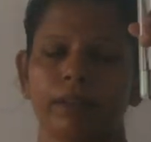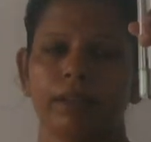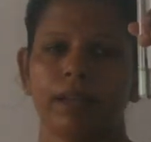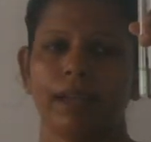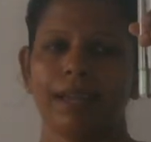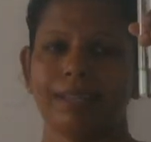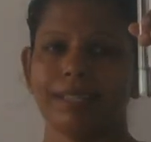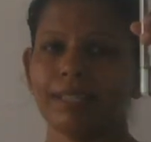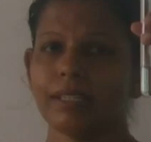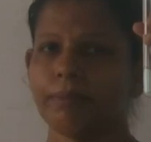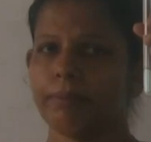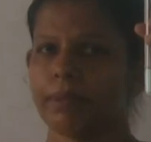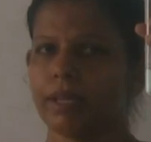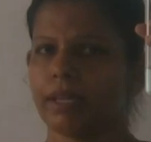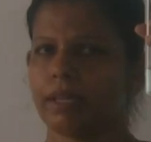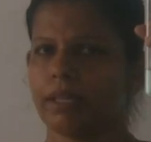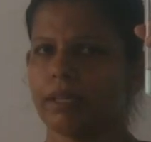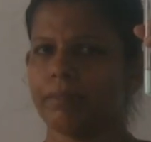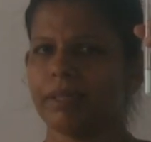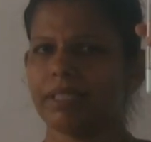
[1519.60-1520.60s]
acid
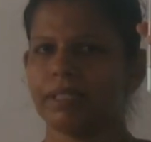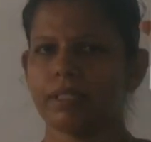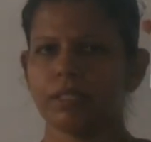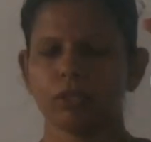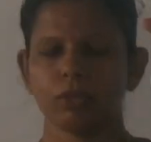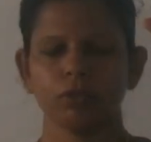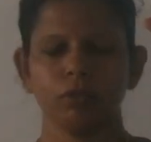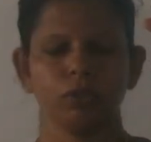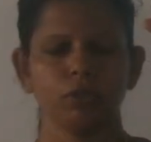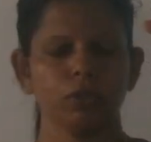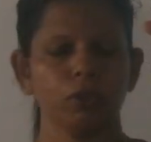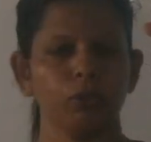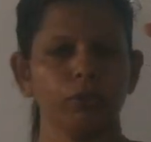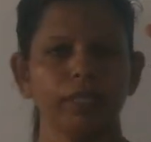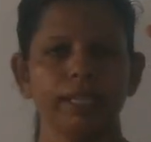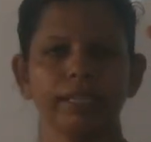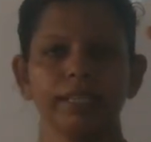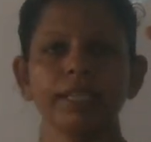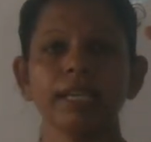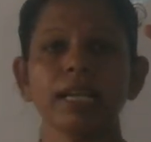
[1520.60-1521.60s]
medium, it does not show
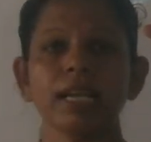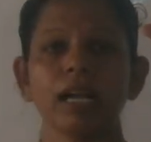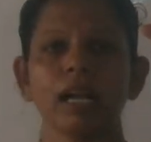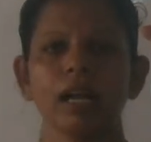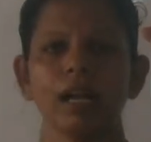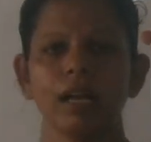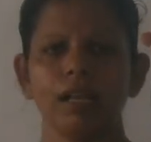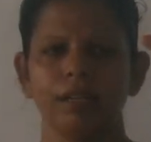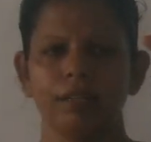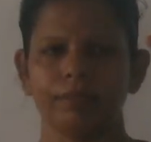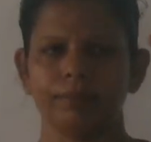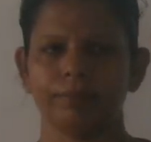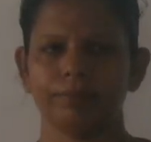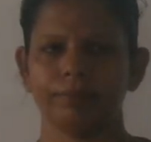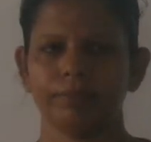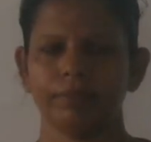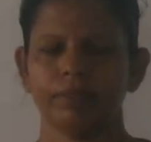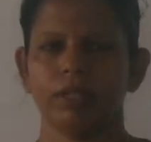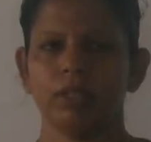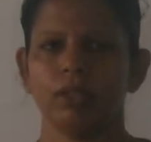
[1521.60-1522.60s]
any color.
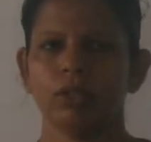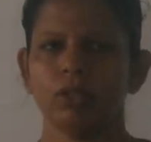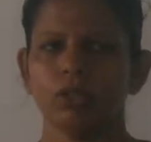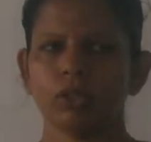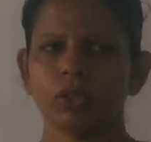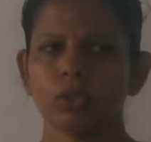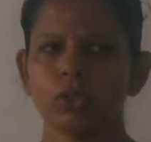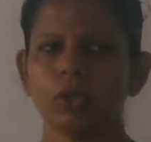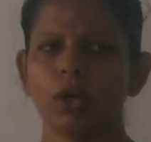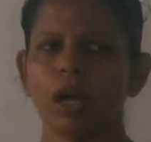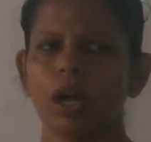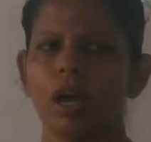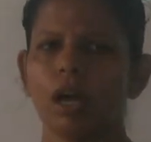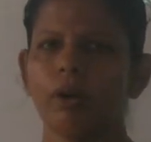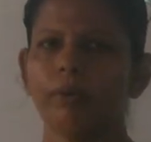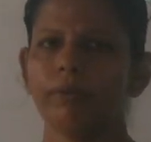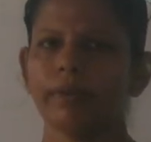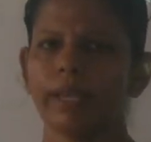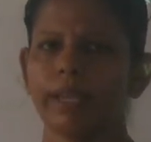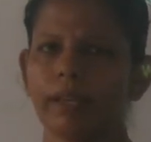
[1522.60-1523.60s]
So
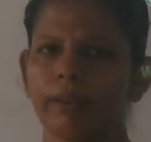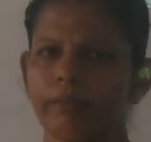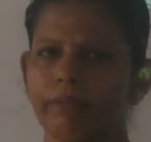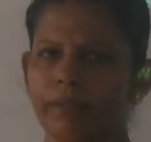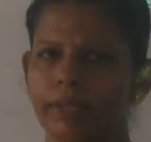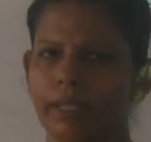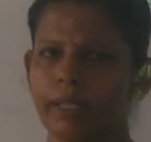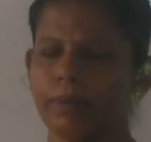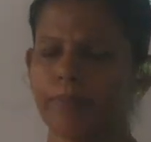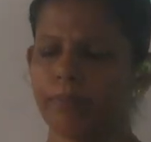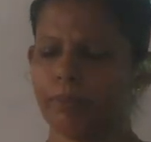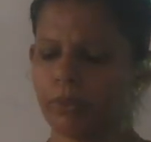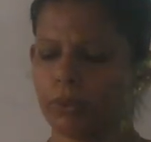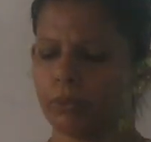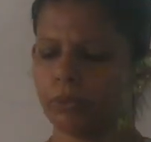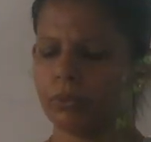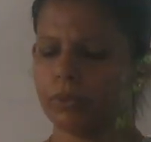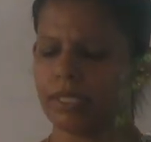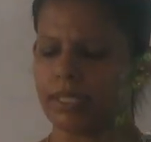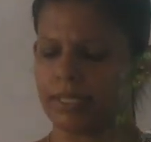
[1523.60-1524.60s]
how can we
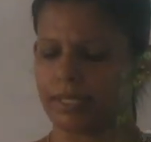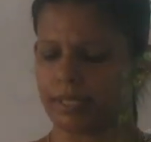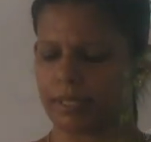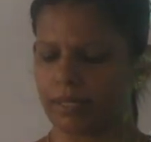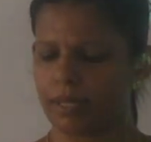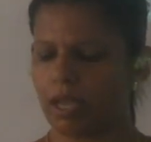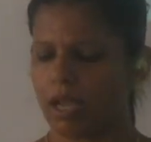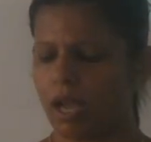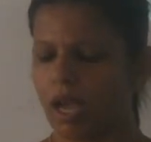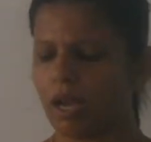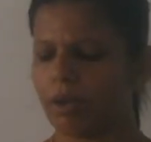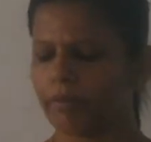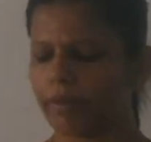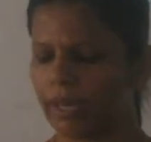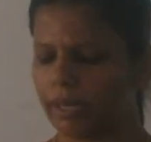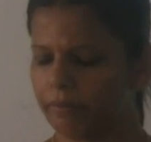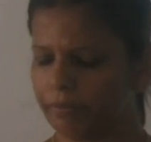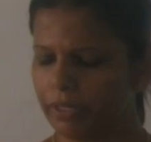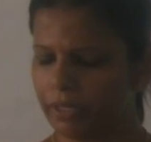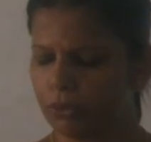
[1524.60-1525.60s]
prove this? How
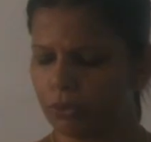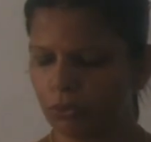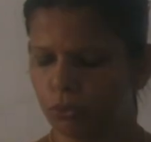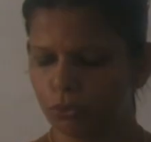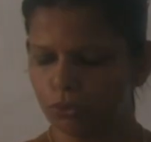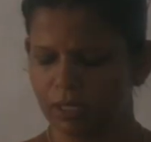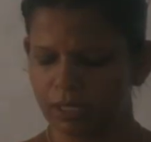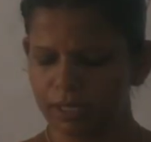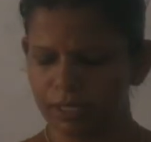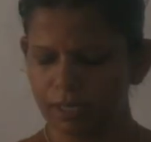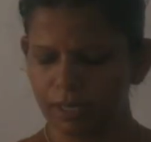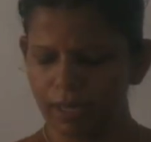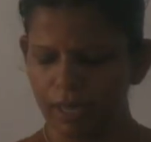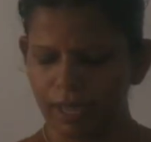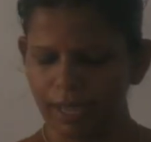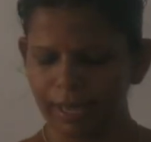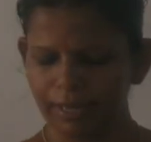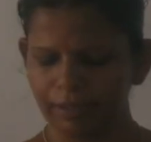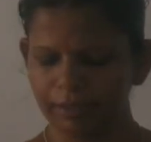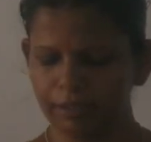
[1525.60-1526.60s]
can we do
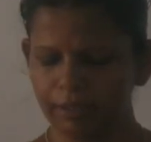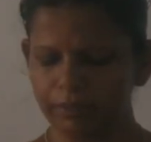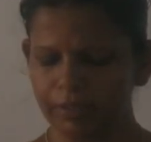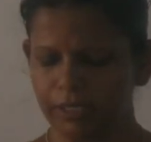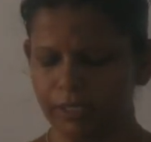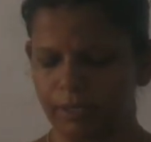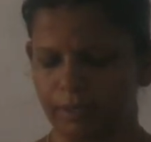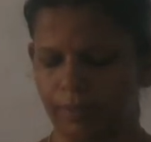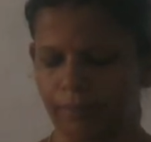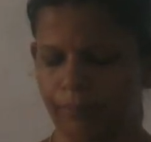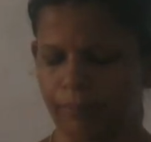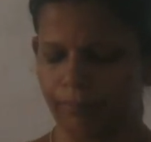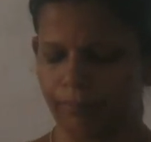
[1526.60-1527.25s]
this activity?